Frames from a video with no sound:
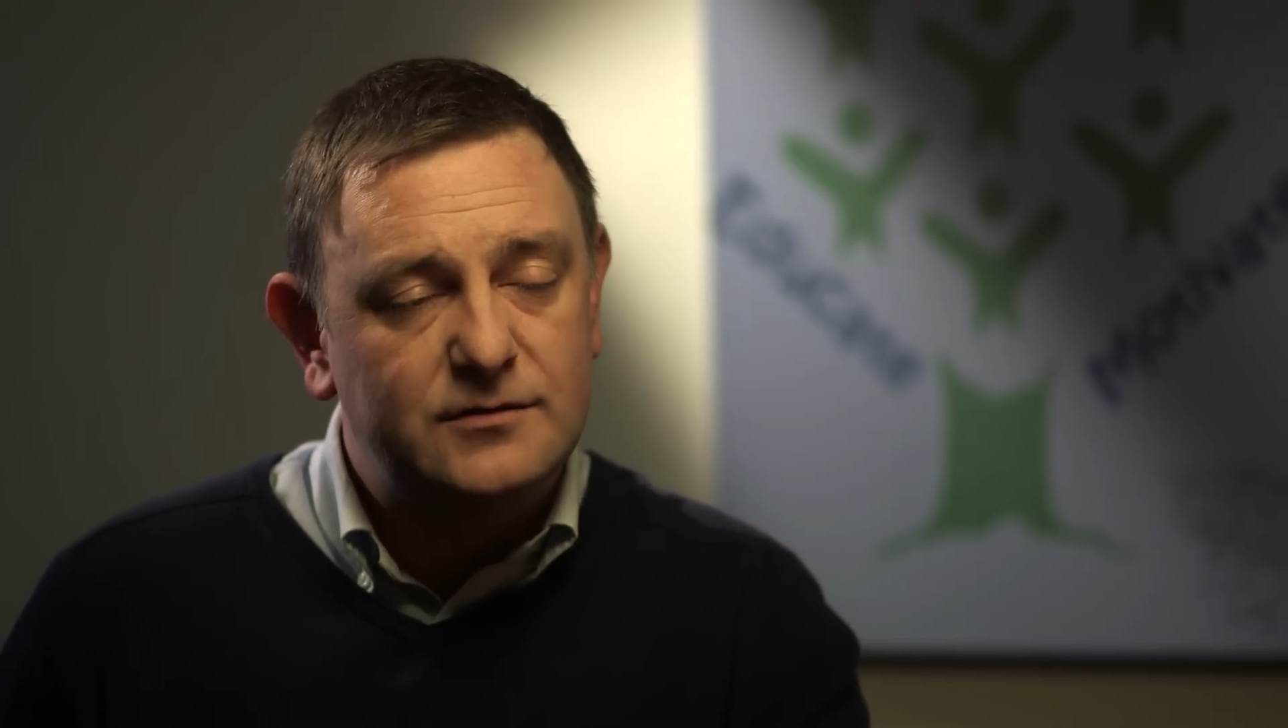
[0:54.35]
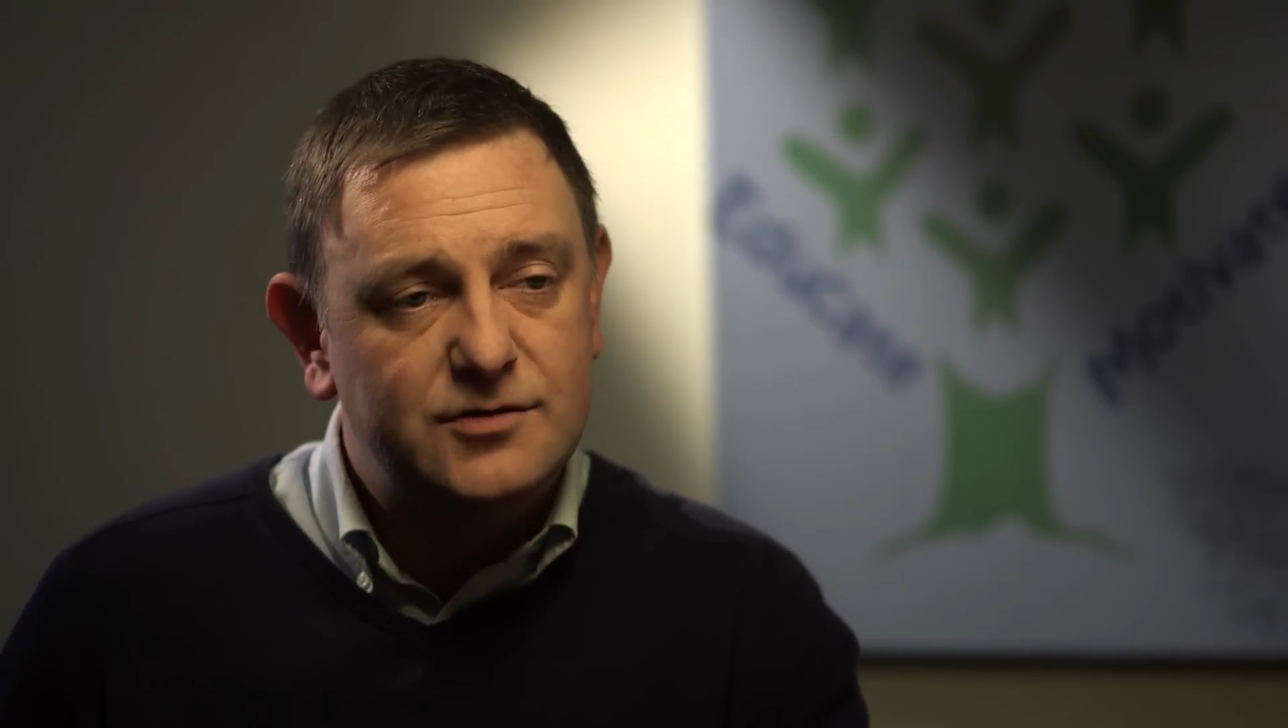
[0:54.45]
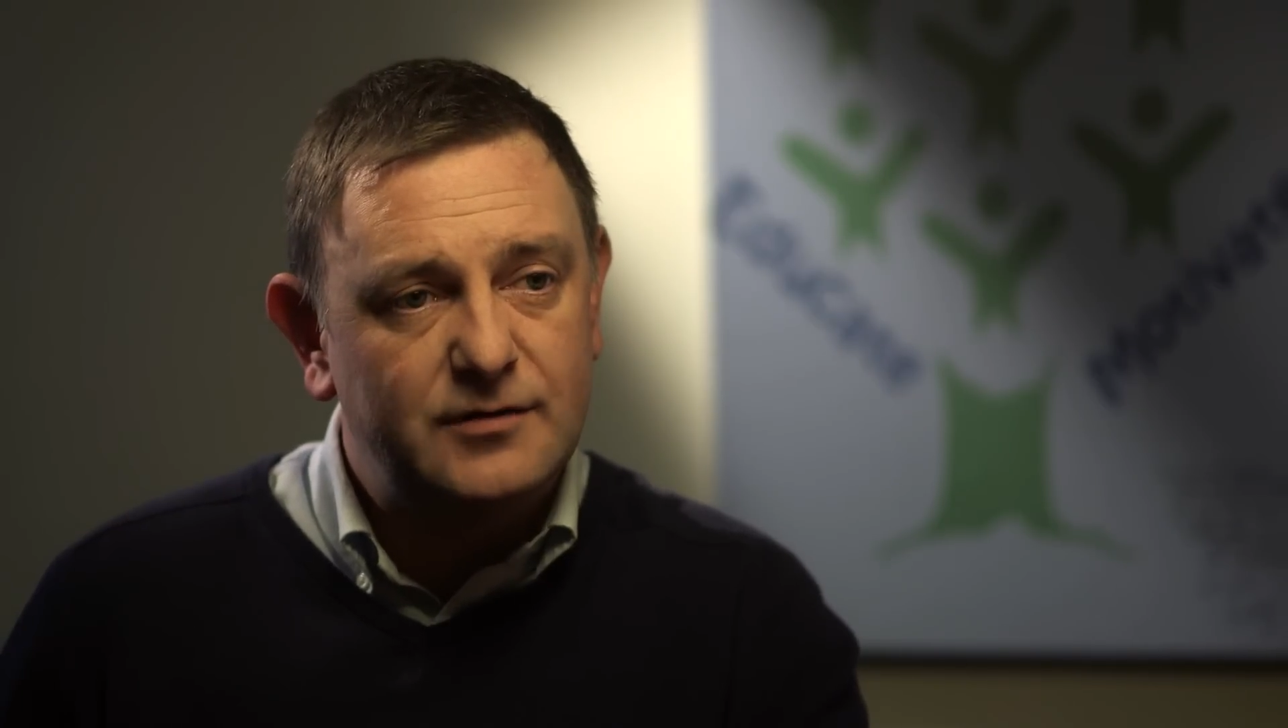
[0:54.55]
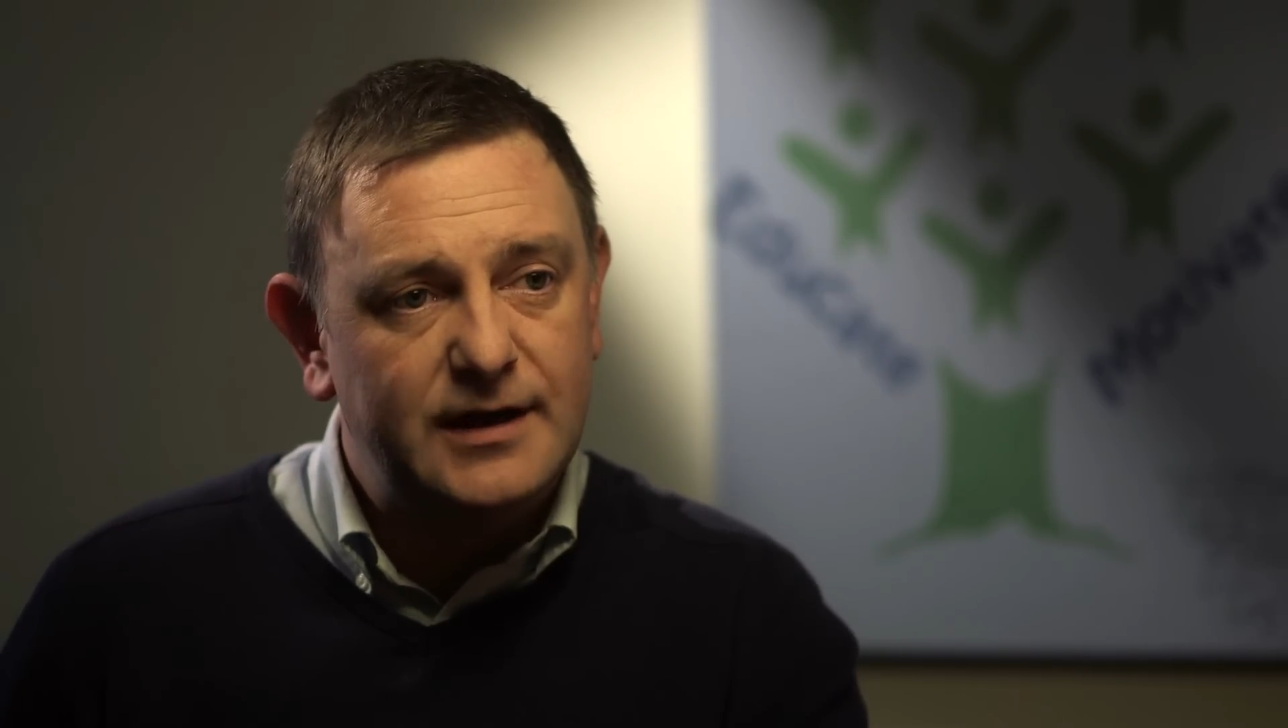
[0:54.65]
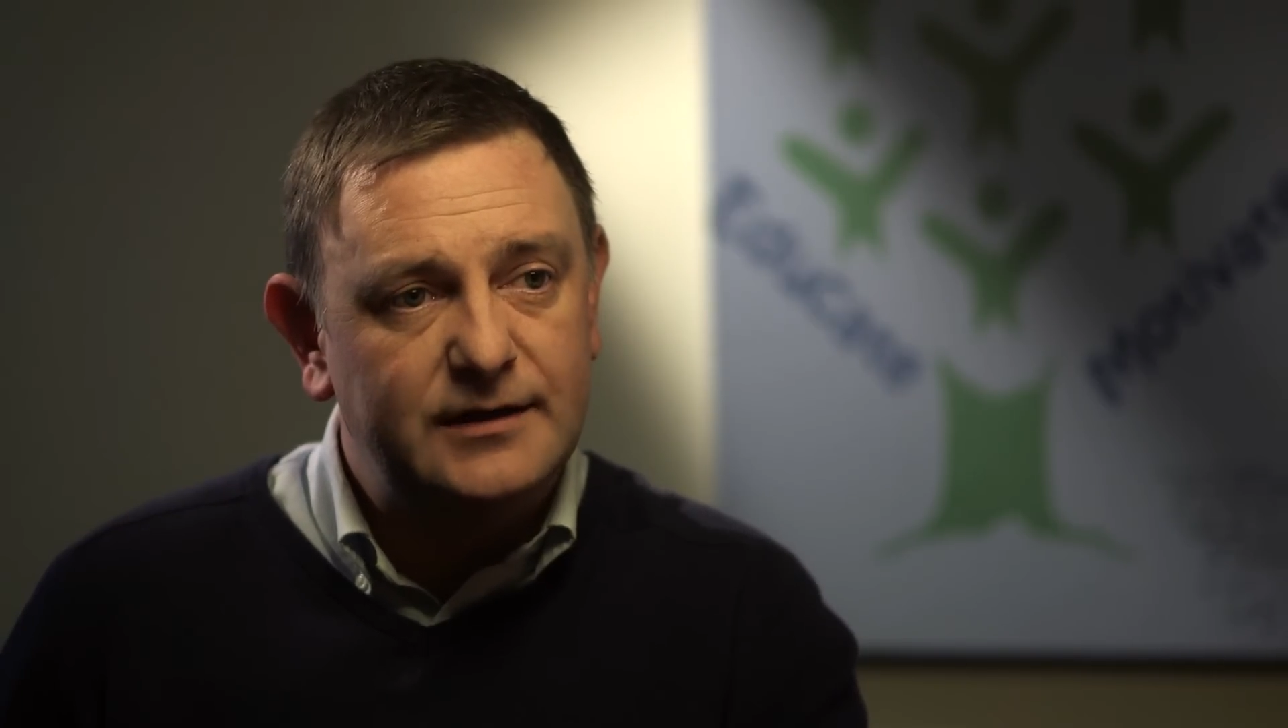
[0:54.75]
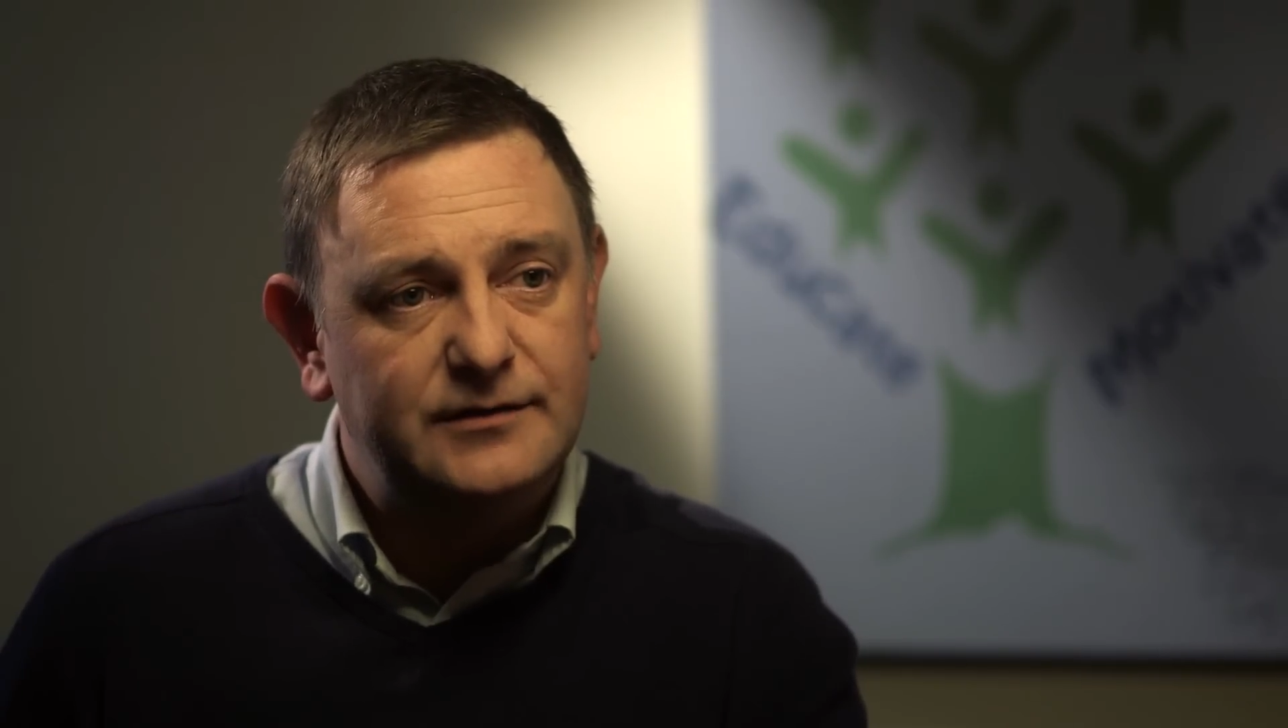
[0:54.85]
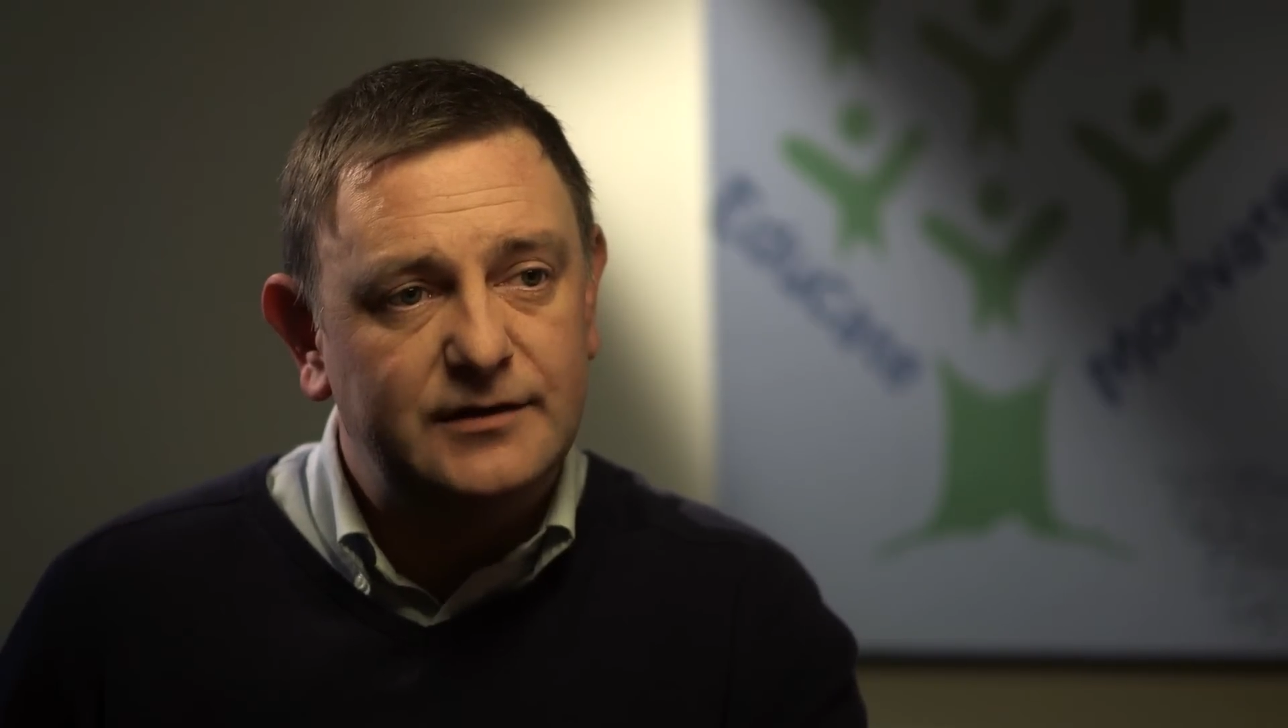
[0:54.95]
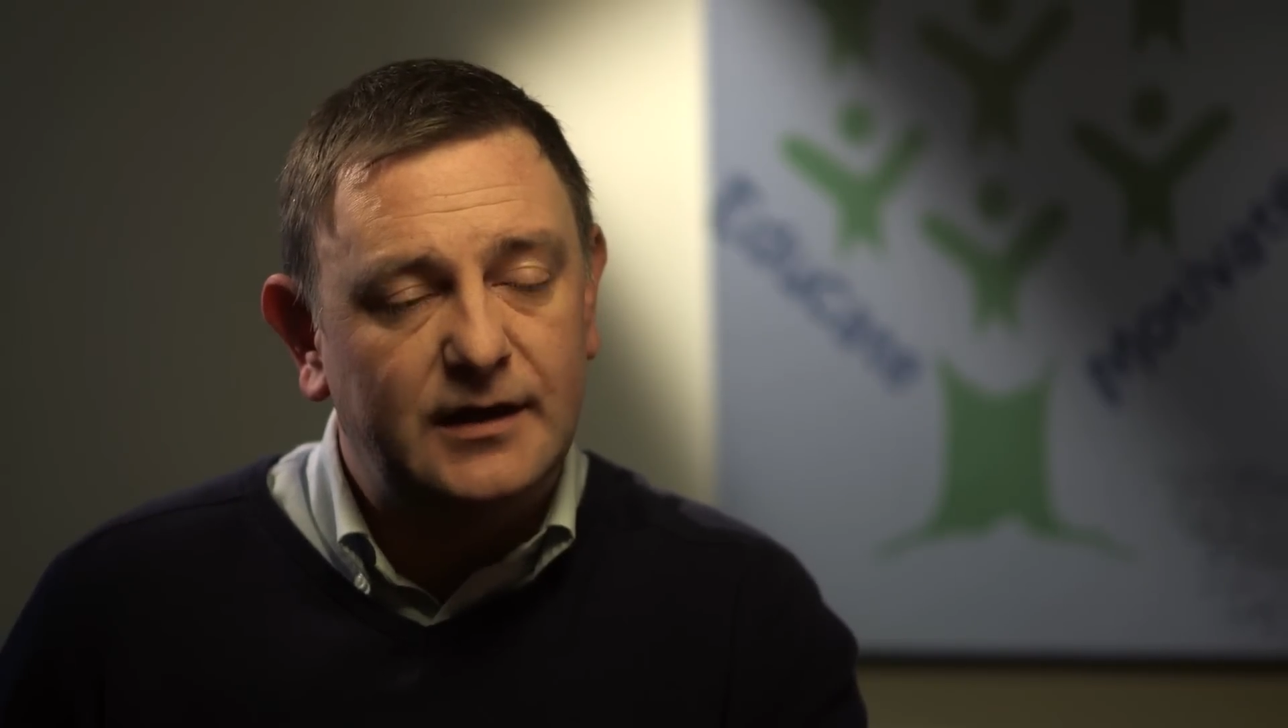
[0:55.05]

trained